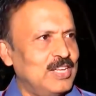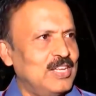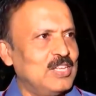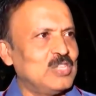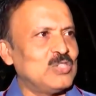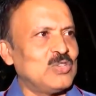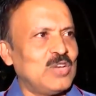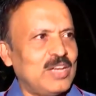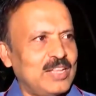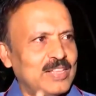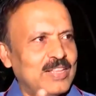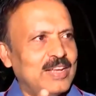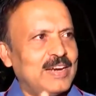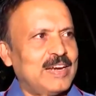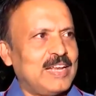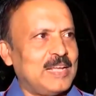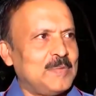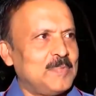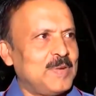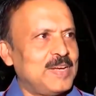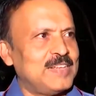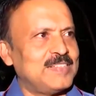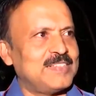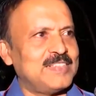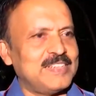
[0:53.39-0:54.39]
So at that
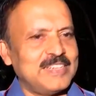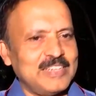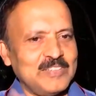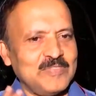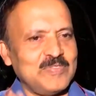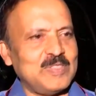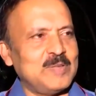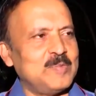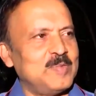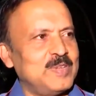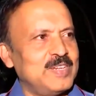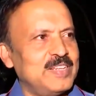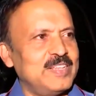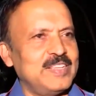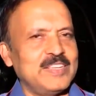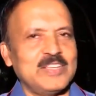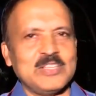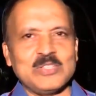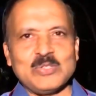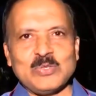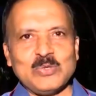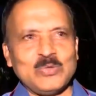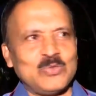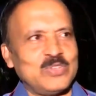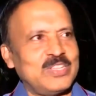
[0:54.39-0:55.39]
time I said if the beginning
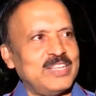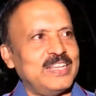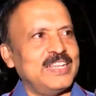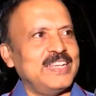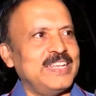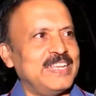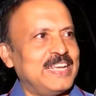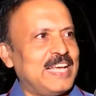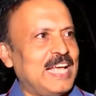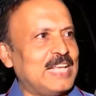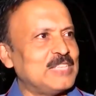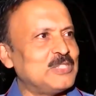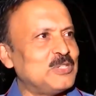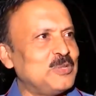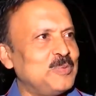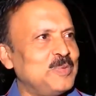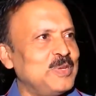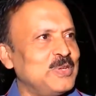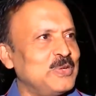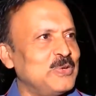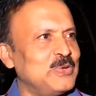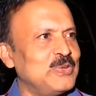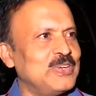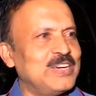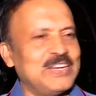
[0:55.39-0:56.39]
is good, the ending has to be
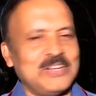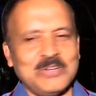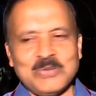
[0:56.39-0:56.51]
good.